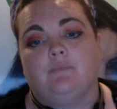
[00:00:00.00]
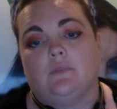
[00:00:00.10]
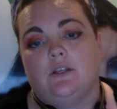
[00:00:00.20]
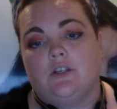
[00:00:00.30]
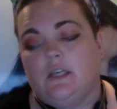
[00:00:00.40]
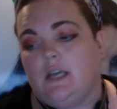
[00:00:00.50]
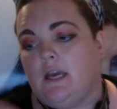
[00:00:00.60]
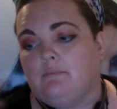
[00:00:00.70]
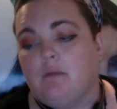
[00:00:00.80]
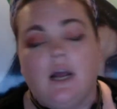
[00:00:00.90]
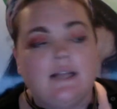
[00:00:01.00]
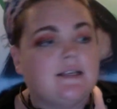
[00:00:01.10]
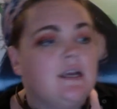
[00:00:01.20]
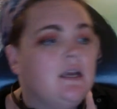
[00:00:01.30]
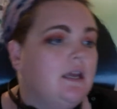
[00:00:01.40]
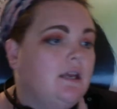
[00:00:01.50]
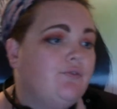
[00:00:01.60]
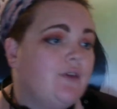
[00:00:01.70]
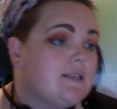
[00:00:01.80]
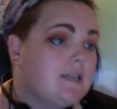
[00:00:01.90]
she had mites
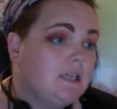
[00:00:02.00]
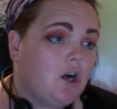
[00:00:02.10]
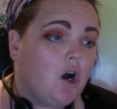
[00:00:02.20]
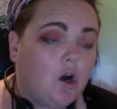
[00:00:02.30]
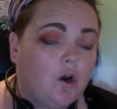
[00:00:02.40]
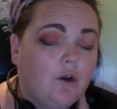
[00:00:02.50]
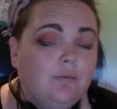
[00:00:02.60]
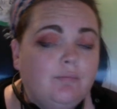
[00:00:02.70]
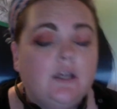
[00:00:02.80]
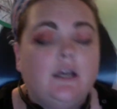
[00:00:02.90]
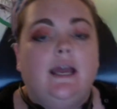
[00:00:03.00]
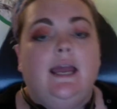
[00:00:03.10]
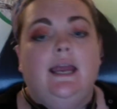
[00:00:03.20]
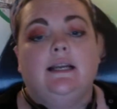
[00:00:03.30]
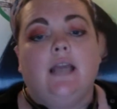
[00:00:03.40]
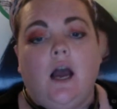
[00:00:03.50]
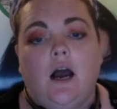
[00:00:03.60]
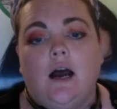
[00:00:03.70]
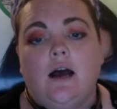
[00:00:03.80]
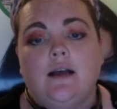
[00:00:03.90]
infesting her home and
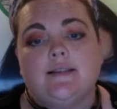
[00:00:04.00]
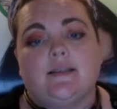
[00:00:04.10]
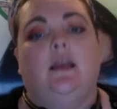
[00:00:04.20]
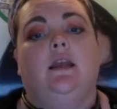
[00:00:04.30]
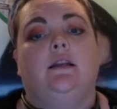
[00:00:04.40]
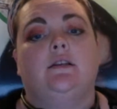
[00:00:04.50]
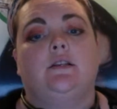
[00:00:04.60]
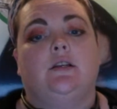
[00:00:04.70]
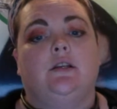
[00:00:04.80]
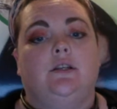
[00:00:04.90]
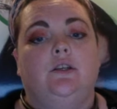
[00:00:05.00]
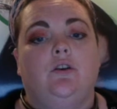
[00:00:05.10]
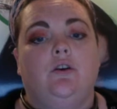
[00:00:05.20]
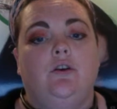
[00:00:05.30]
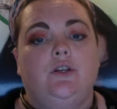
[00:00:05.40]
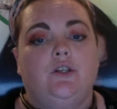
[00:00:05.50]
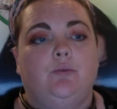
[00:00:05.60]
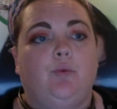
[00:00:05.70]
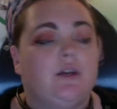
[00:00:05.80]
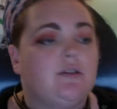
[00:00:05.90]
cars, and
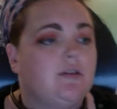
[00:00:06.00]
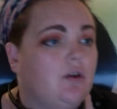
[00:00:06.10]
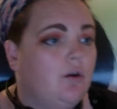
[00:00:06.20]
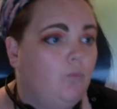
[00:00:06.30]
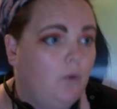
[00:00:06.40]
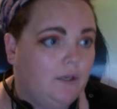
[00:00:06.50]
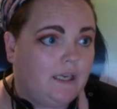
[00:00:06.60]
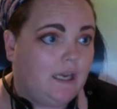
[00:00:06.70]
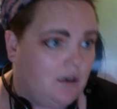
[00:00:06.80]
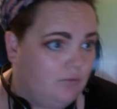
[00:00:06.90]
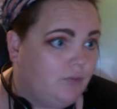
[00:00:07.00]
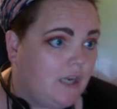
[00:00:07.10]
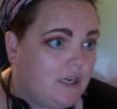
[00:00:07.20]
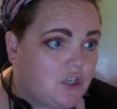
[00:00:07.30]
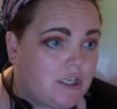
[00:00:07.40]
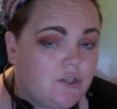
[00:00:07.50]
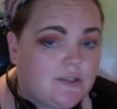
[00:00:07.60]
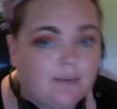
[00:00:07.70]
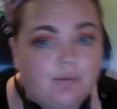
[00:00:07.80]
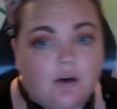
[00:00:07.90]
she wanted to know, can she
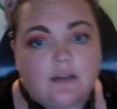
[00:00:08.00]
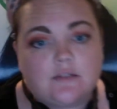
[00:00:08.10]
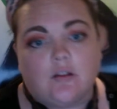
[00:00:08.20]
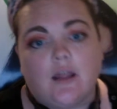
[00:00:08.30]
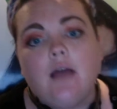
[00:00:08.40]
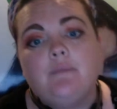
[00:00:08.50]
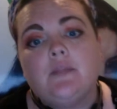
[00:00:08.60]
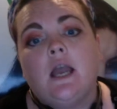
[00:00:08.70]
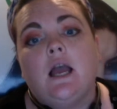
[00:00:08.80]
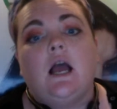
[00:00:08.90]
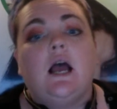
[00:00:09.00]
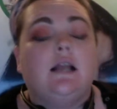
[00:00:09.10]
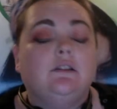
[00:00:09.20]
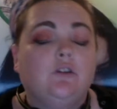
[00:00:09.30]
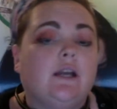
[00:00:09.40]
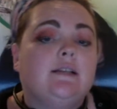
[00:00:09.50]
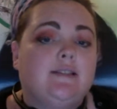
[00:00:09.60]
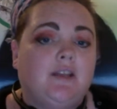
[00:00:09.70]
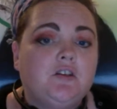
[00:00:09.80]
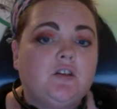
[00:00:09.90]
use our products on that? Look,
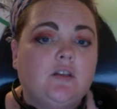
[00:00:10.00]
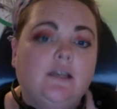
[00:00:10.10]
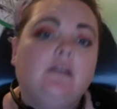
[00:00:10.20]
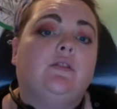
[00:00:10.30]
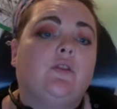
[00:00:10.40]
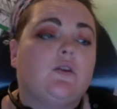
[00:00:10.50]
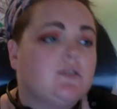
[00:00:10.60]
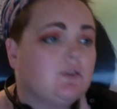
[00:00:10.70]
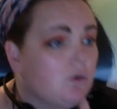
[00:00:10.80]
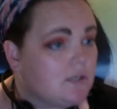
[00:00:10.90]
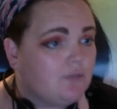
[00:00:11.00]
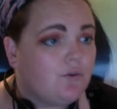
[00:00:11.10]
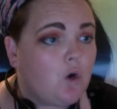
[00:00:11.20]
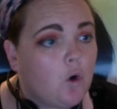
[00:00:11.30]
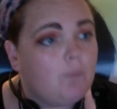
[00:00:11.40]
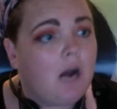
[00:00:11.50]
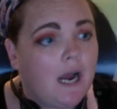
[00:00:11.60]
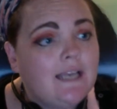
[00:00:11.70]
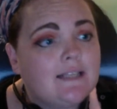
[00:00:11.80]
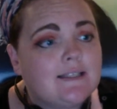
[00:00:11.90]
essentially the source of all
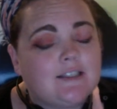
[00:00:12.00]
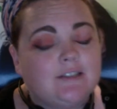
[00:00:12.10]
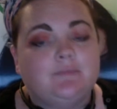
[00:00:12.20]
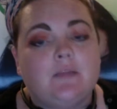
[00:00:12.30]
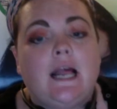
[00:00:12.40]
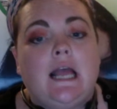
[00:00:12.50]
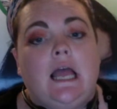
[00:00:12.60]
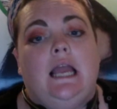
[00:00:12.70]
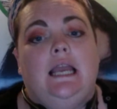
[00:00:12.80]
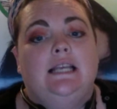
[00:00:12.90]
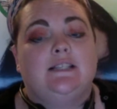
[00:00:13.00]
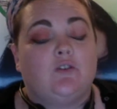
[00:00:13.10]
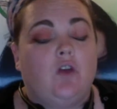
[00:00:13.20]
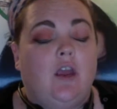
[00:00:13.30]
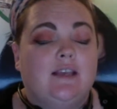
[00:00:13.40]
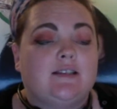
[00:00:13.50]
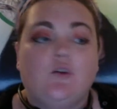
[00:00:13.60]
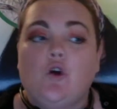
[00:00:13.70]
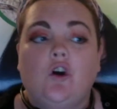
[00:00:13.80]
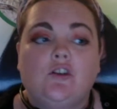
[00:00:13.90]
mites is
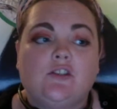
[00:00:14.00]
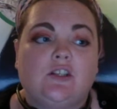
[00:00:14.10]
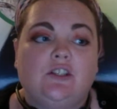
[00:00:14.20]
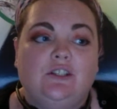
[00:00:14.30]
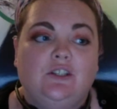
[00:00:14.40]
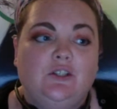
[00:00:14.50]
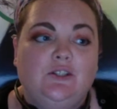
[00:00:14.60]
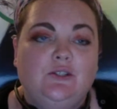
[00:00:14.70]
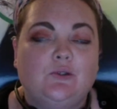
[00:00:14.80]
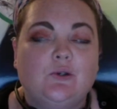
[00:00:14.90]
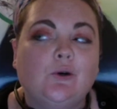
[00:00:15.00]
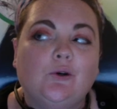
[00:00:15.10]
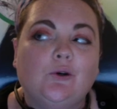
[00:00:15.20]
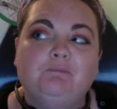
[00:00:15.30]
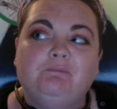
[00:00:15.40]
not your